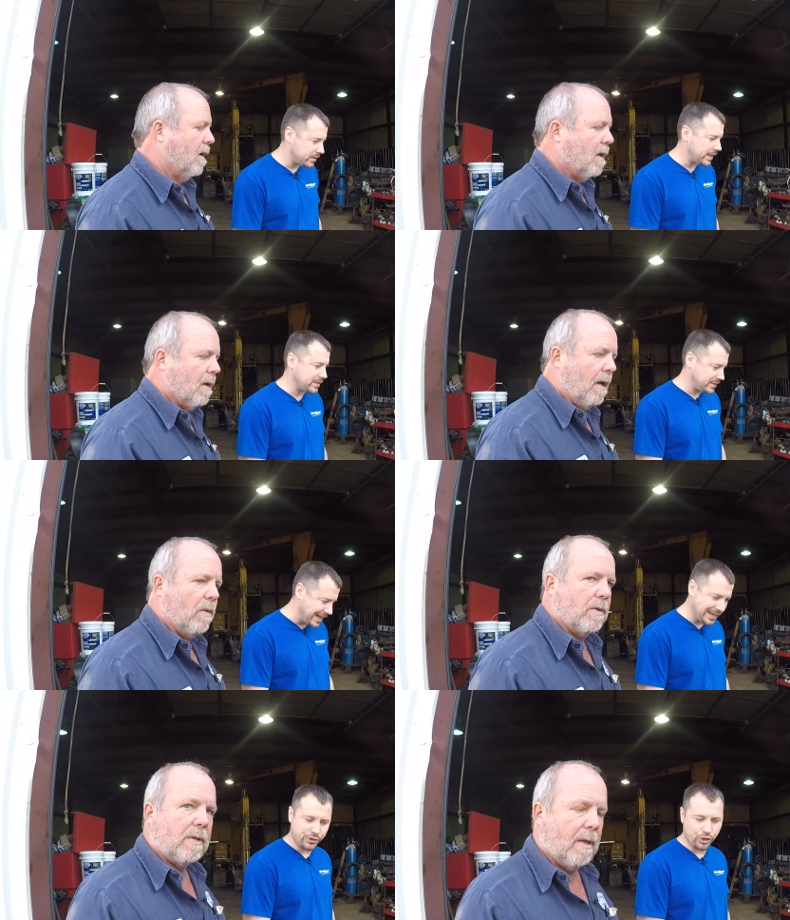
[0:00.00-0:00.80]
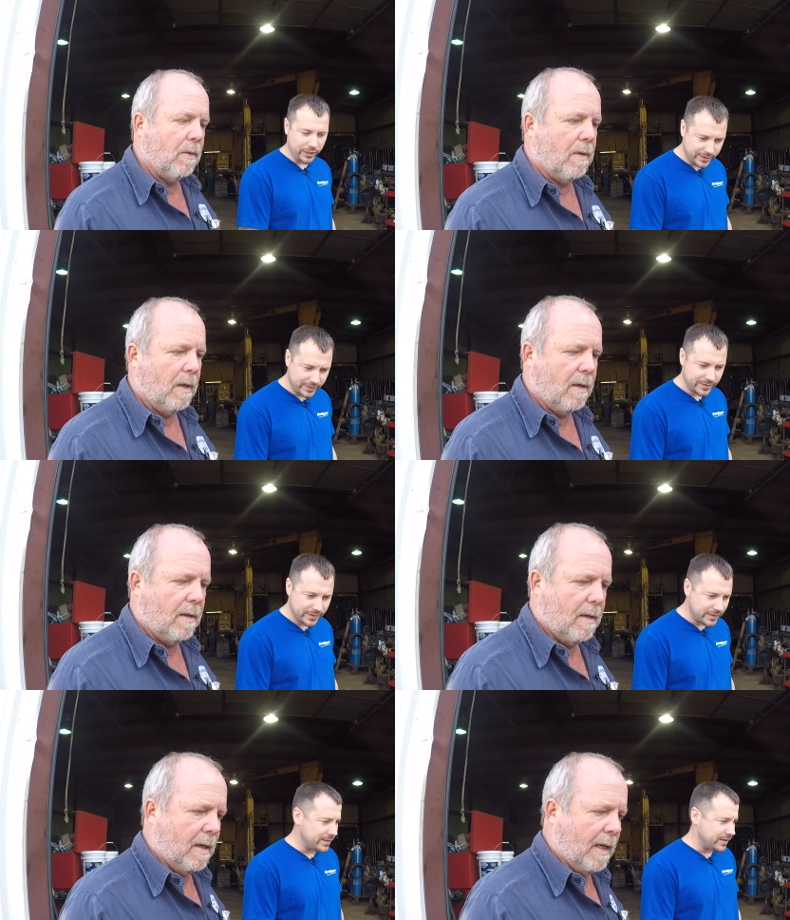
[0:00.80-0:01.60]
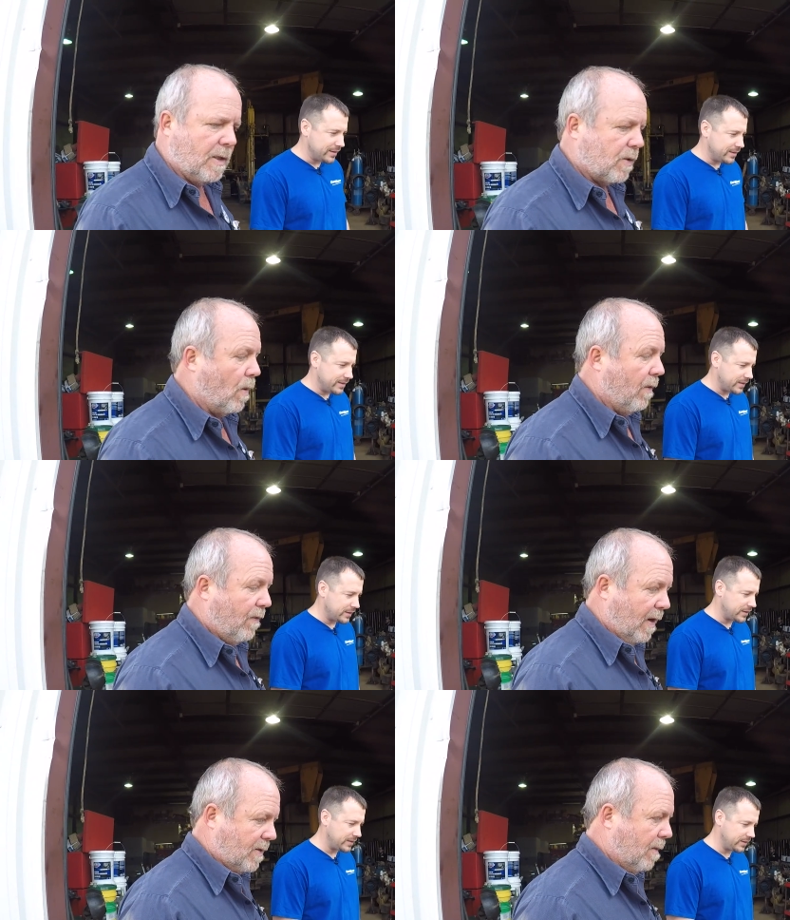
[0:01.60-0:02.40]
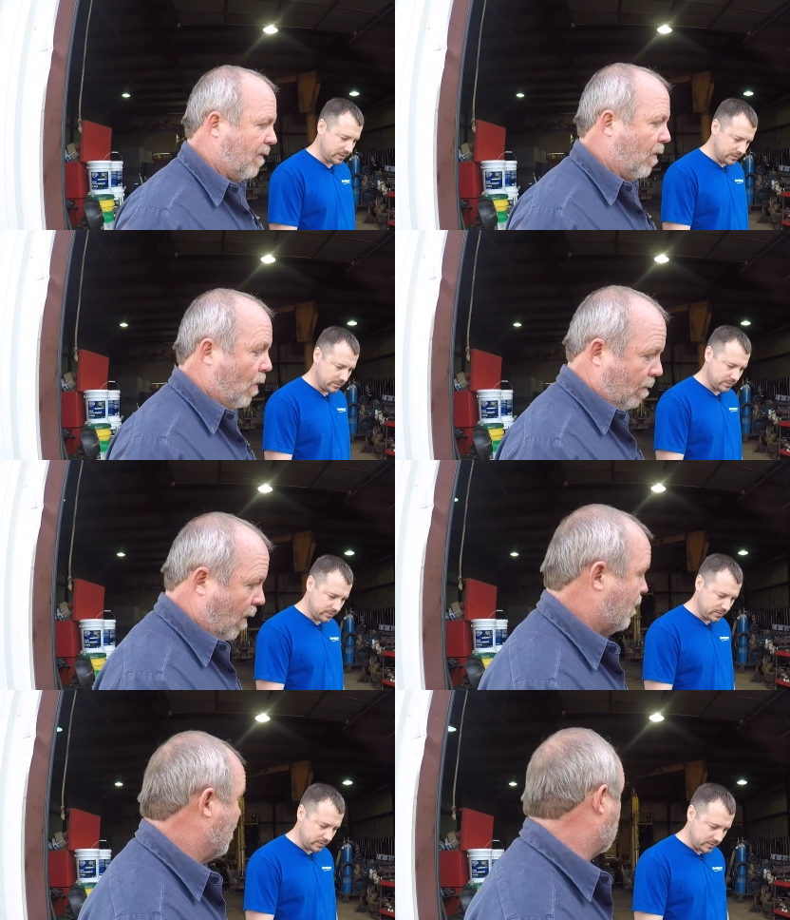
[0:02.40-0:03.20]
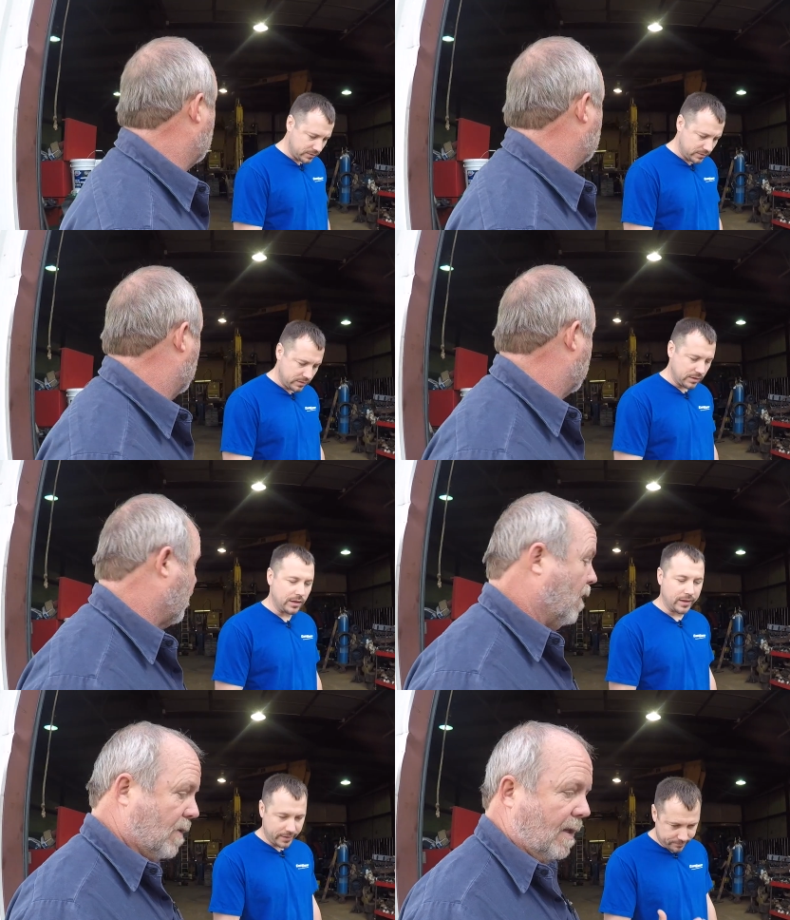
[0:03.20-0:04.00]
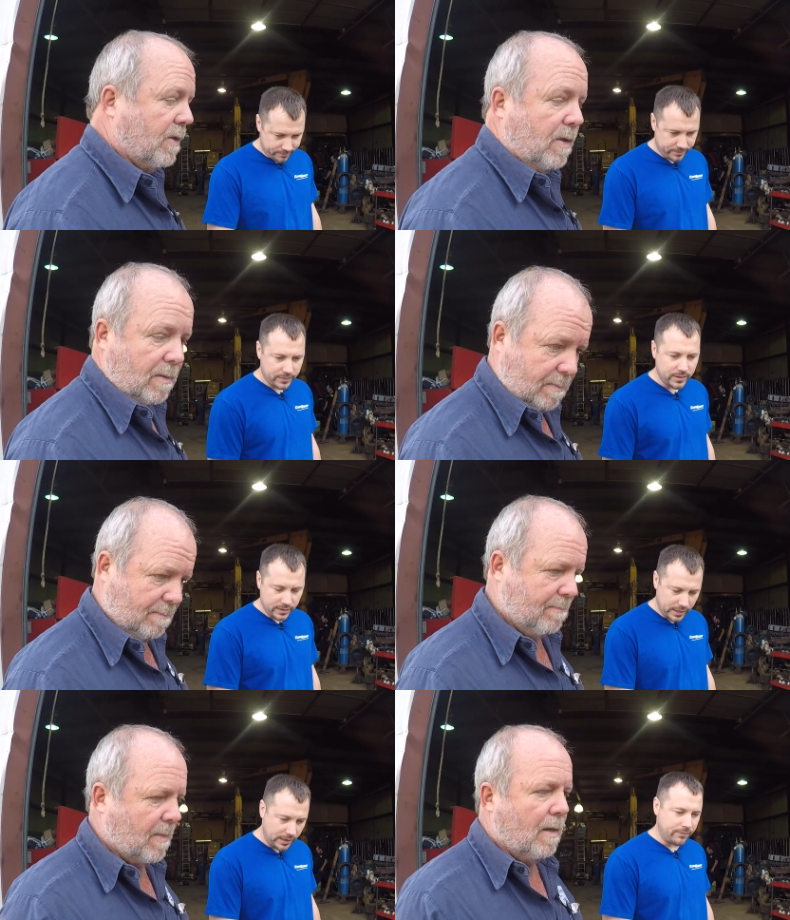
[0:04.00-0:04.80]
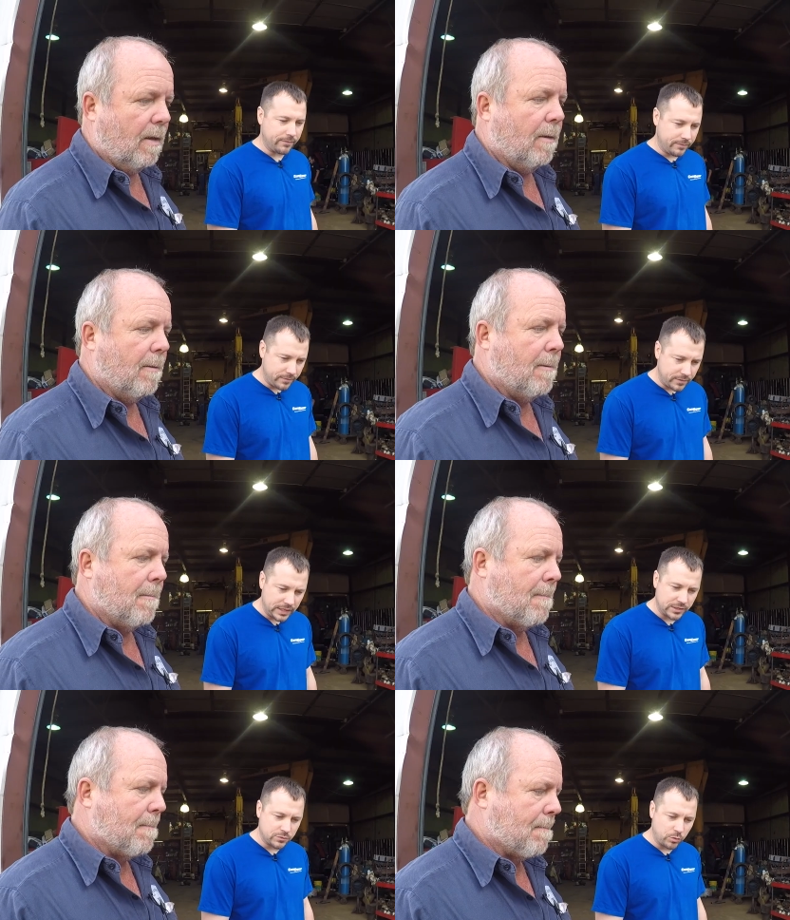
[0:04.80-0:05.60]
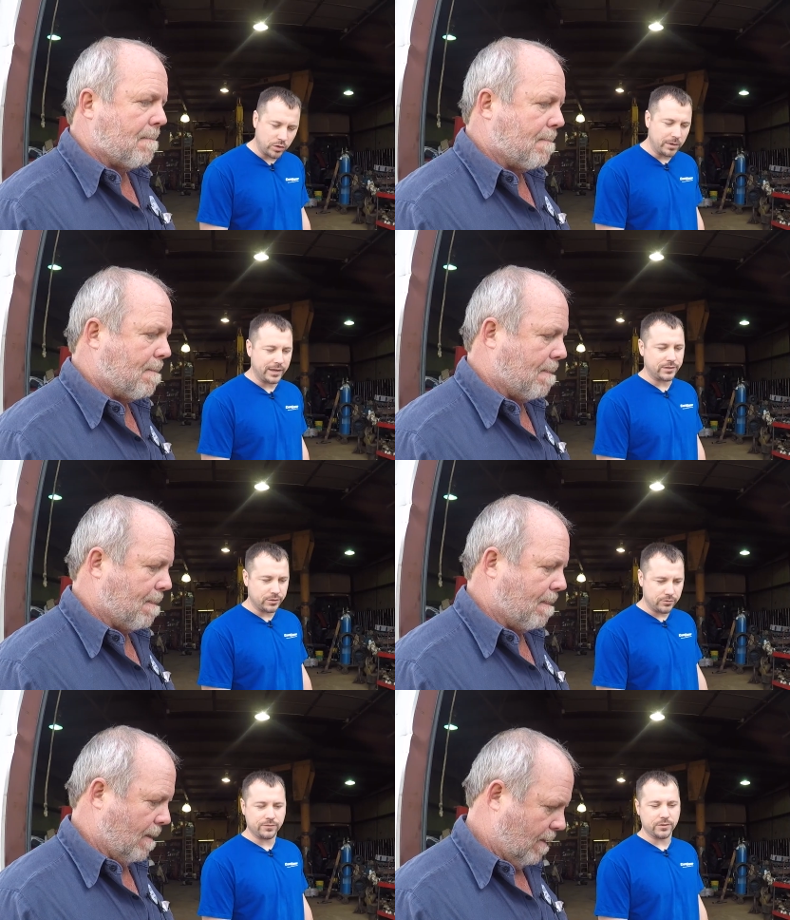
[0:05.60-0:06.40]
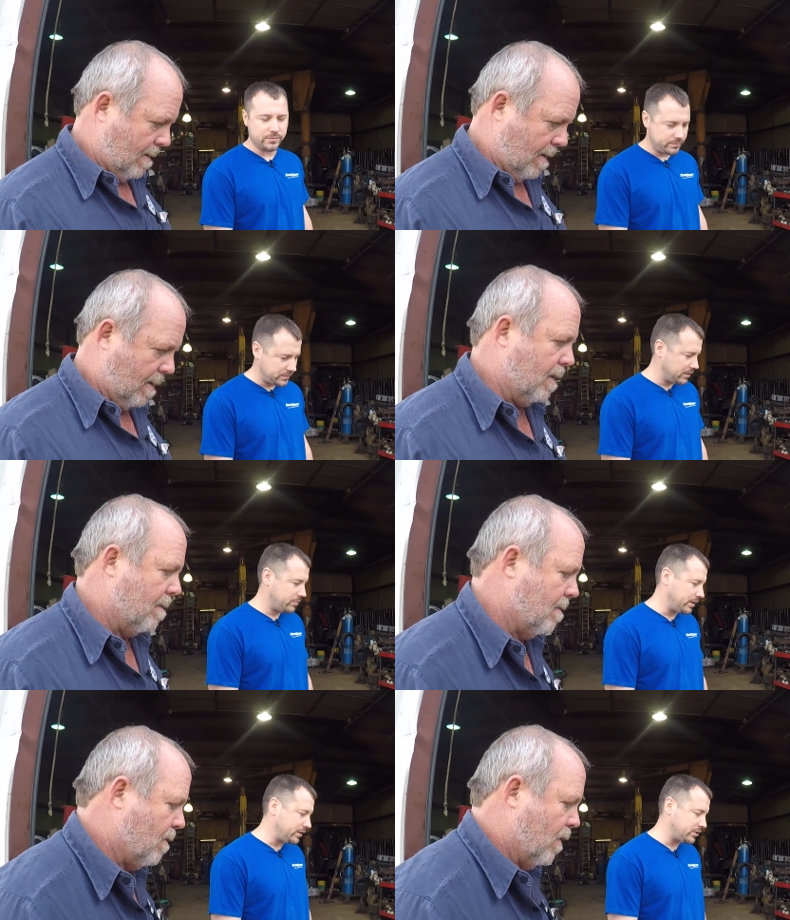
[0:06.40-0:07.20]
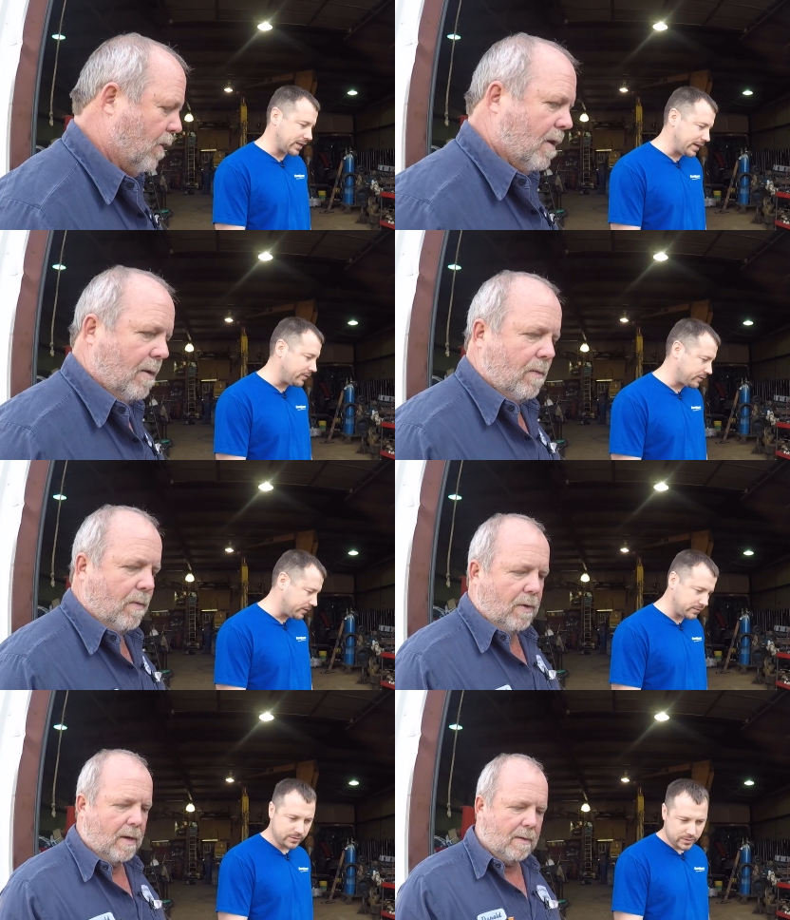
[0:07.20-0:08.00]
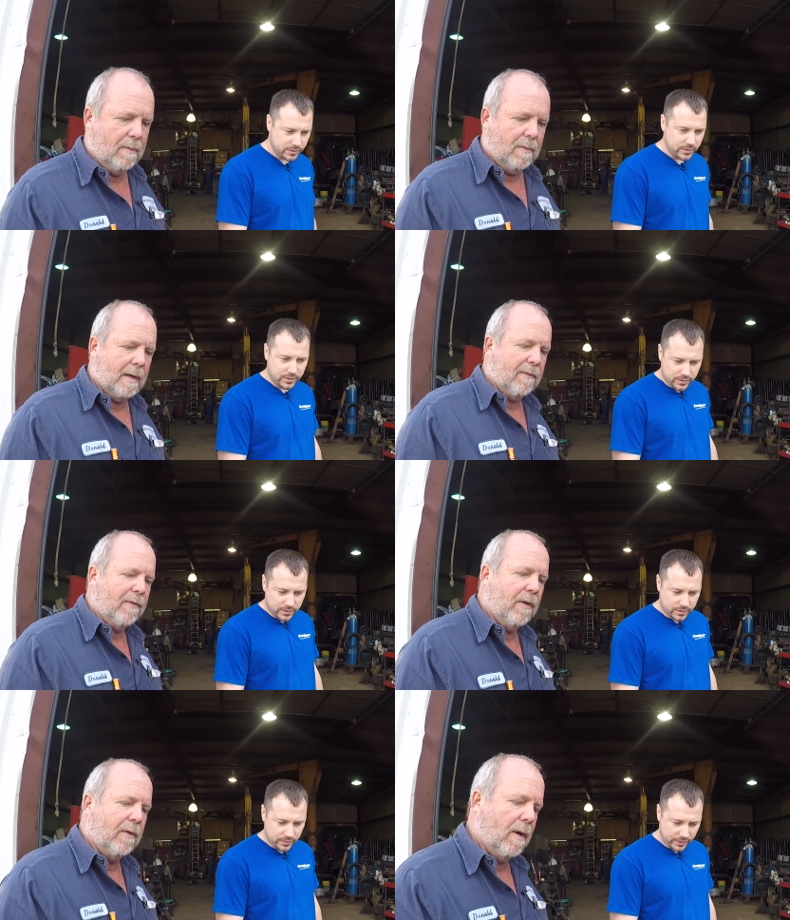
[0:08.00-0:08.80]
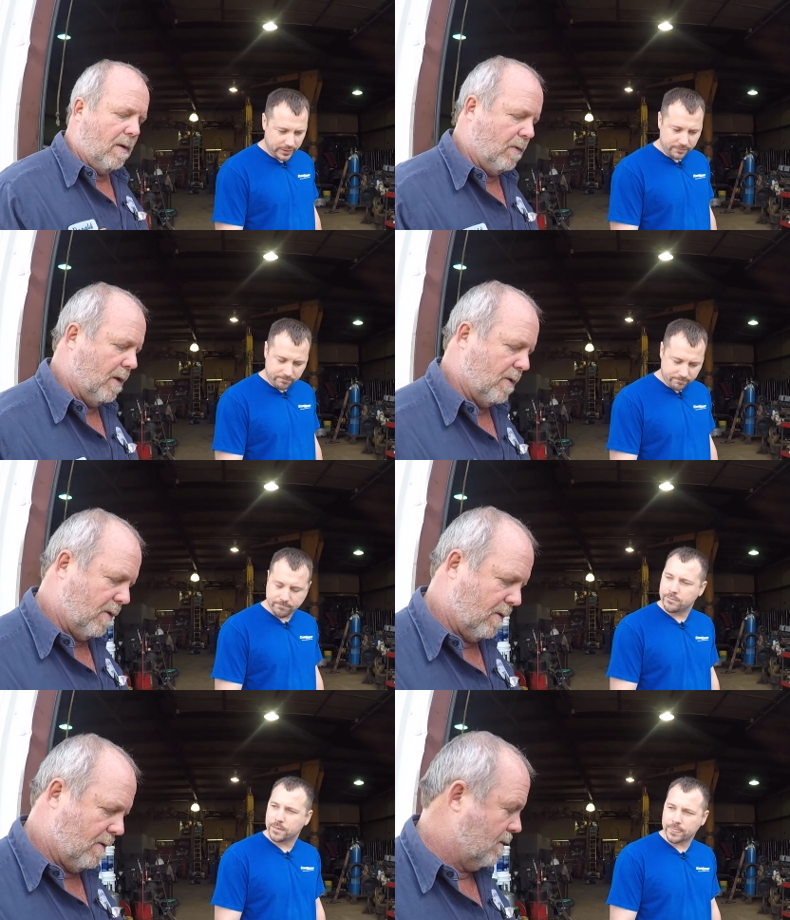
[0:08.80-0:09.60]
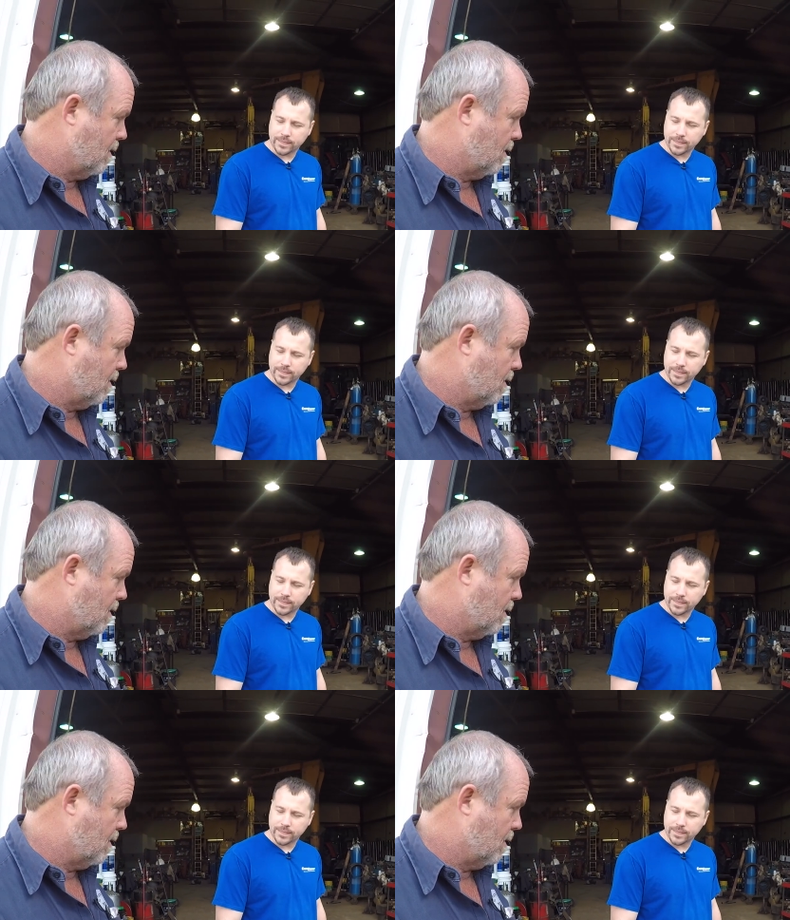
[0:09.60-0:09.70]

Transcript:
Speaker 1: That's it not was, good. It, yeah, and he just wanted to fix it before it broke the teeth on the rotation. Yep.
Speaker 2: And it's more money too for
Speaker 1: oh, yeah. pinion when shafts you, and you get get further along. Yes, sir.